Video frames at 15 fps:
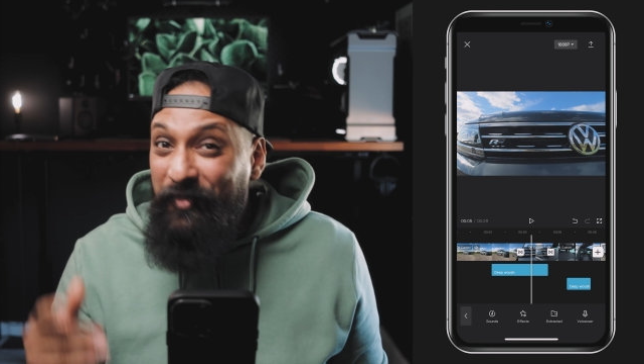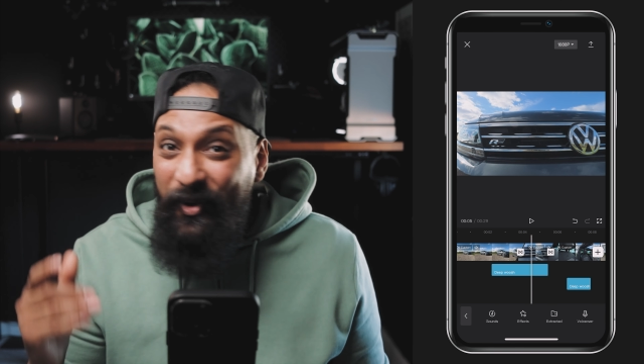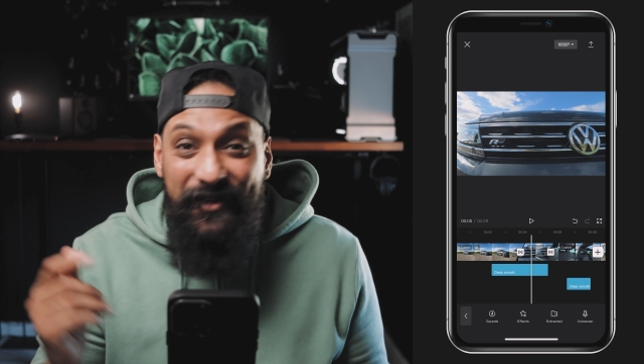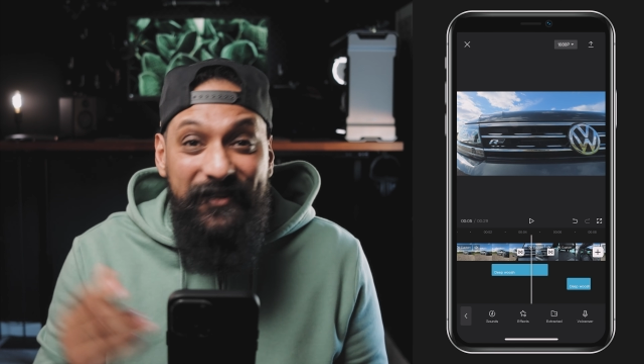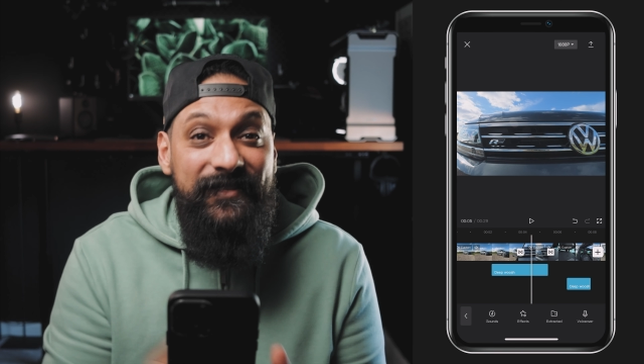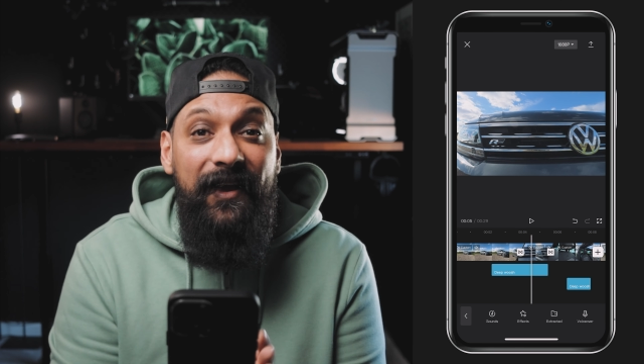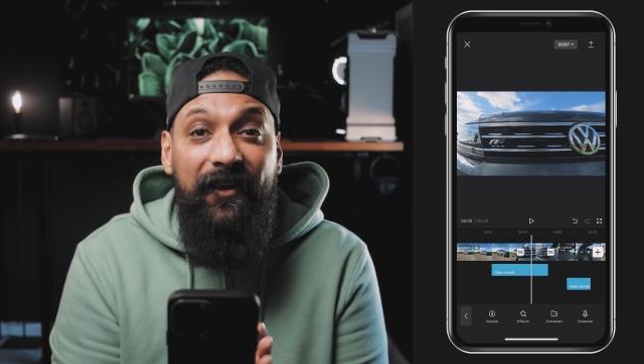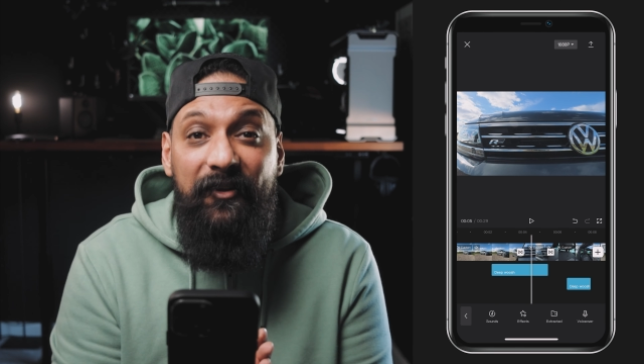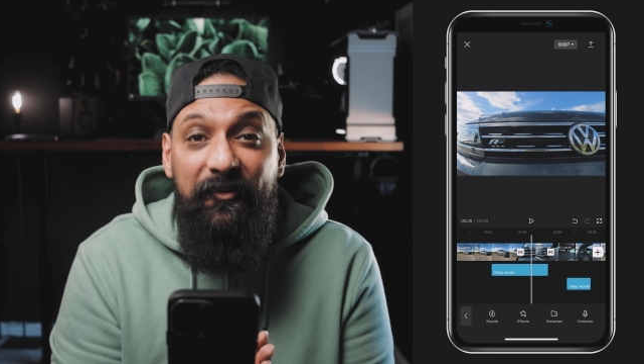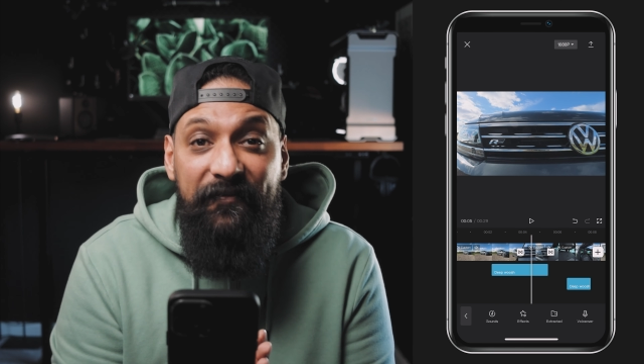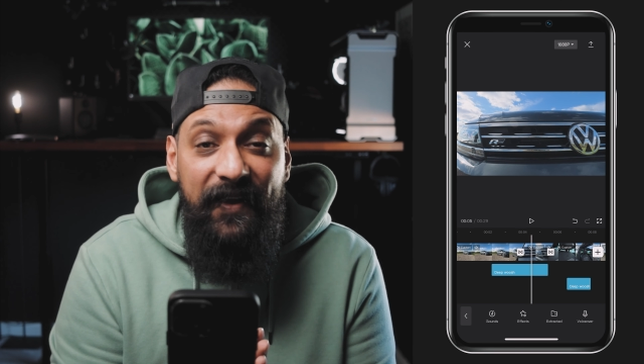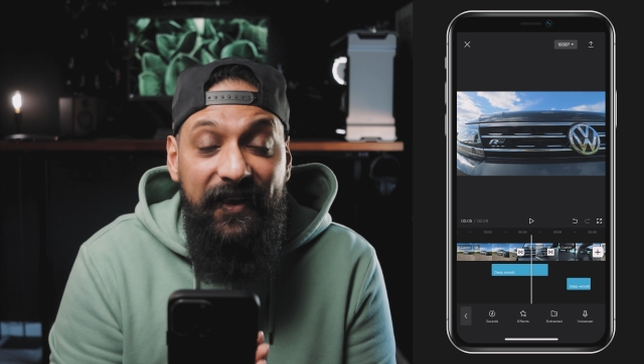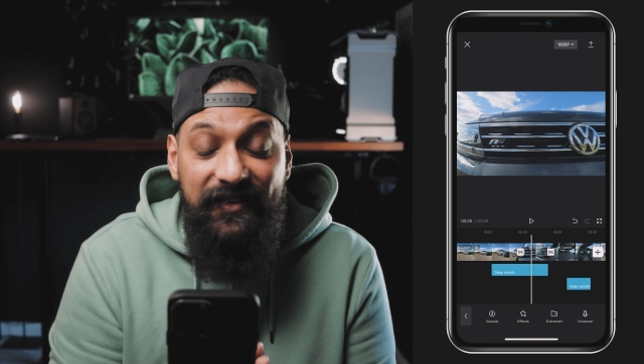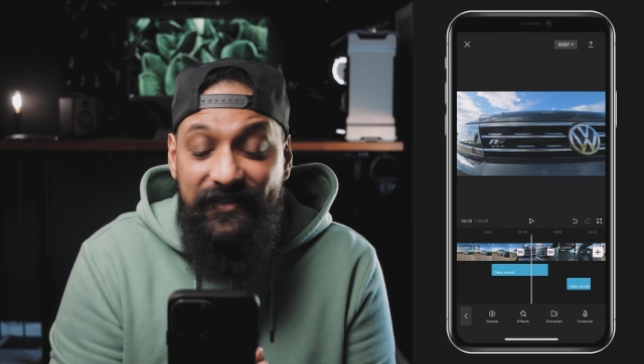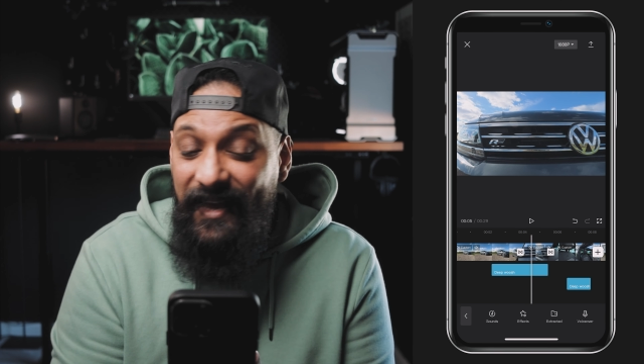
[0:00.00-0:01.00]
Putting sound
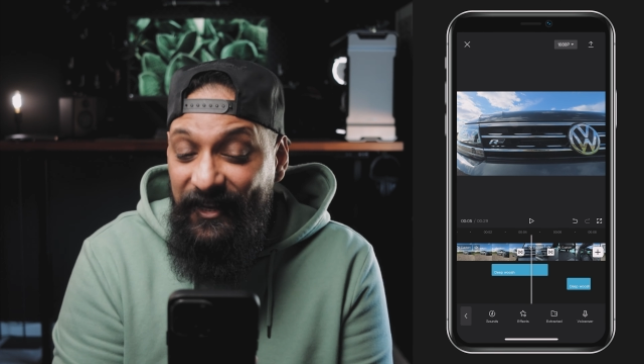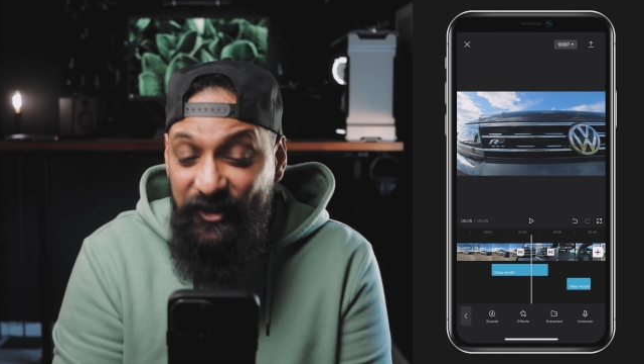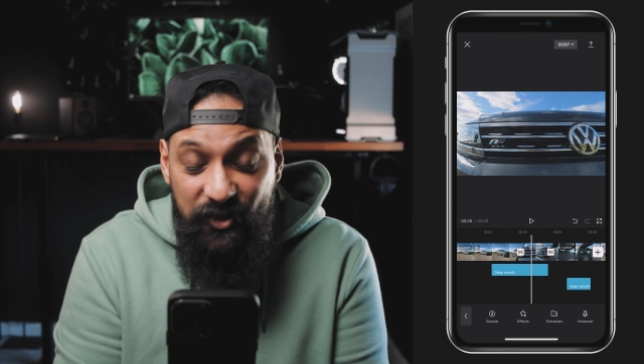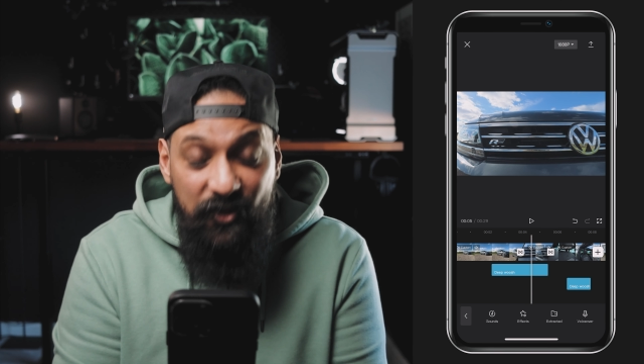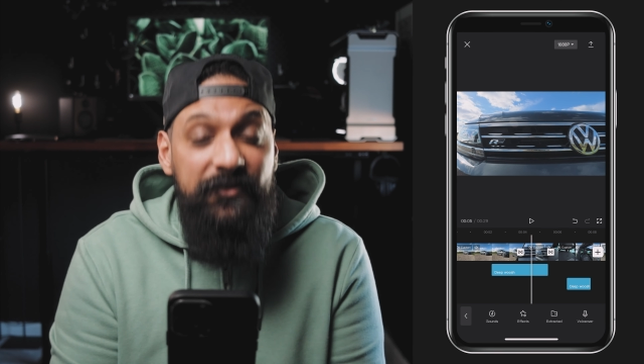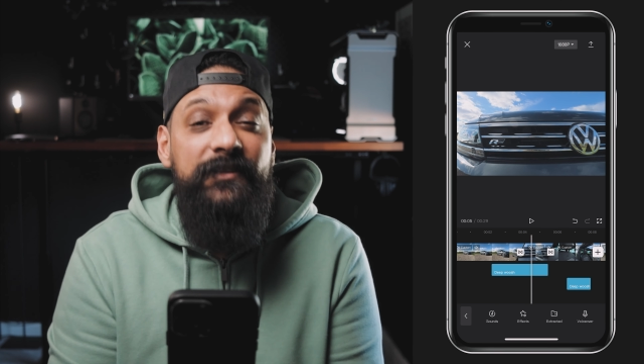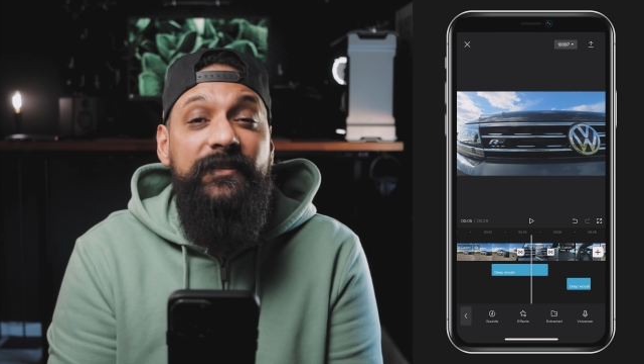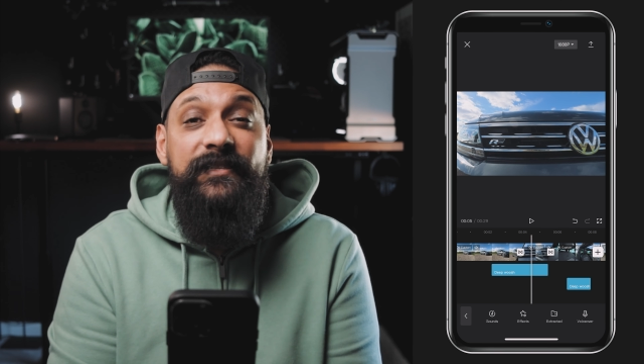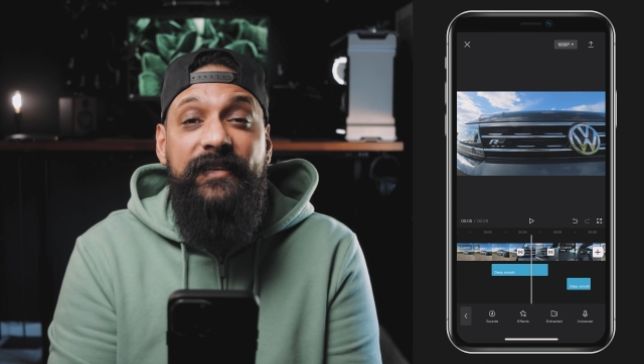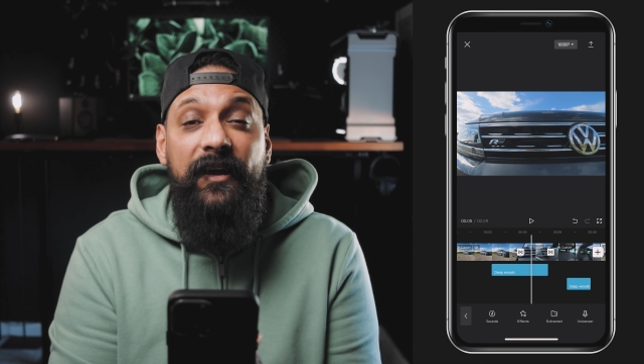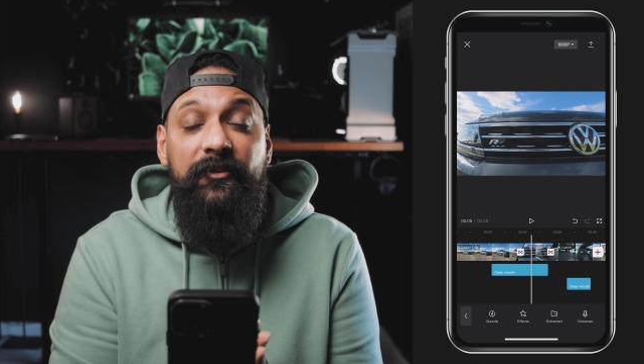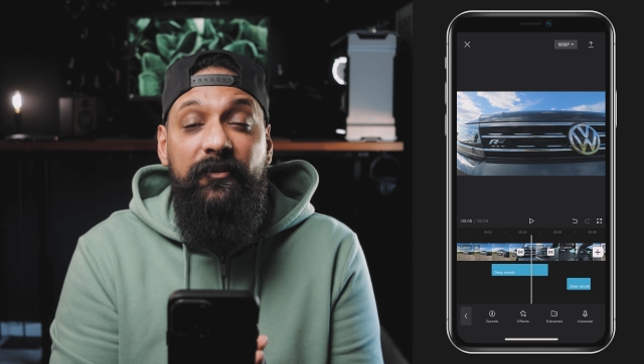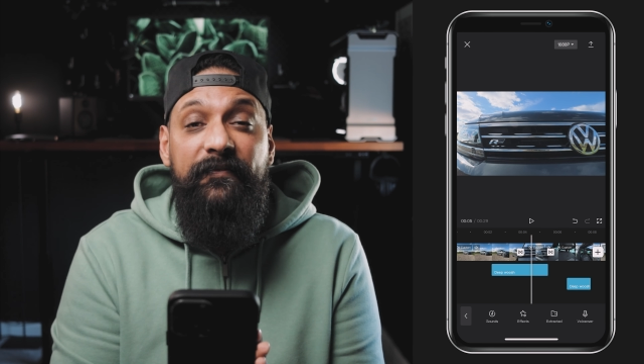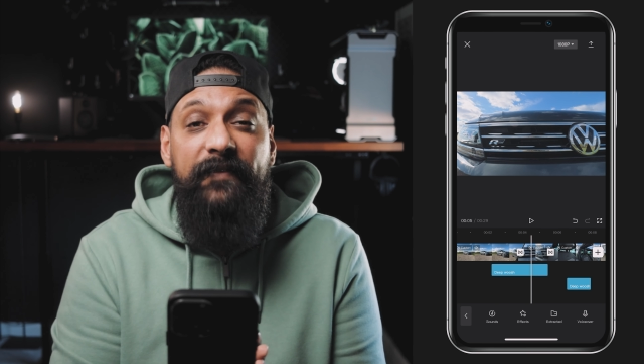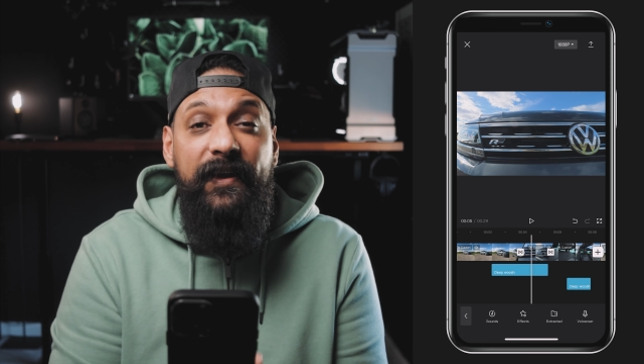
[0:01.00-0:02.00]
effects and using
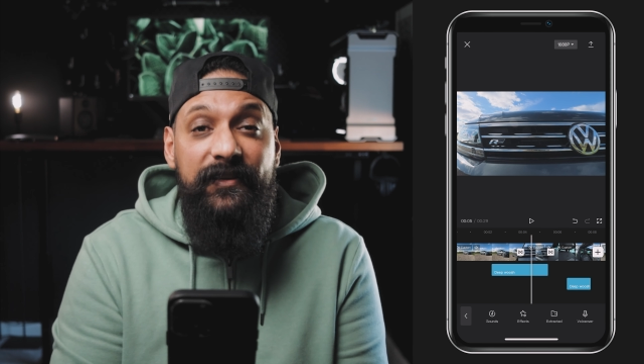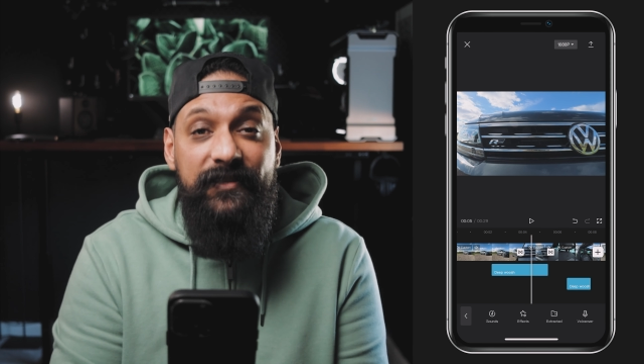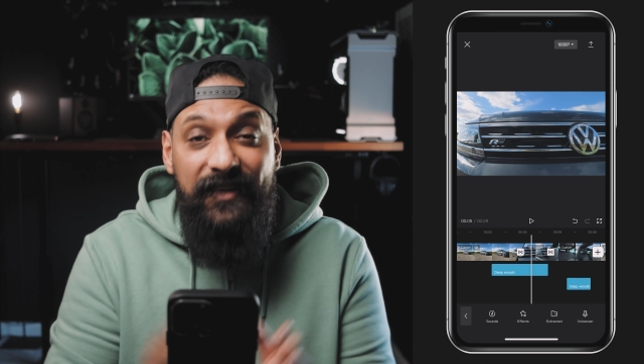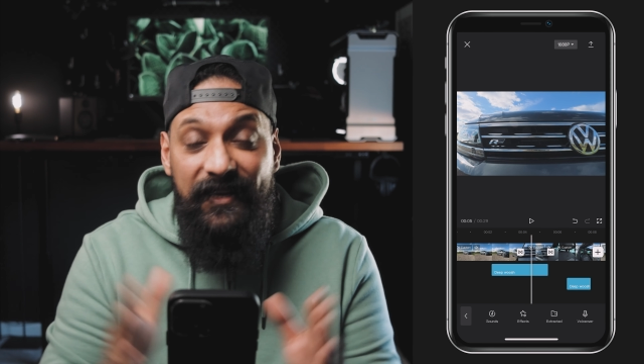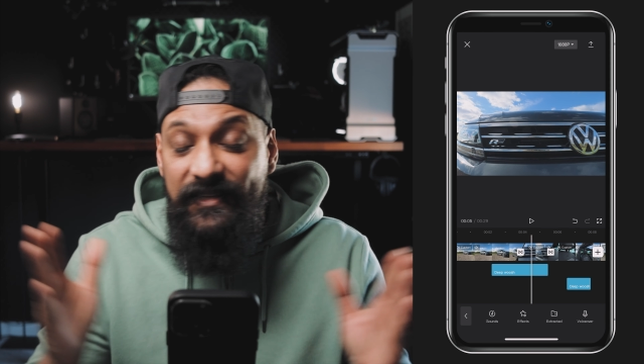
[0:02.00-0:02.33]
sound effects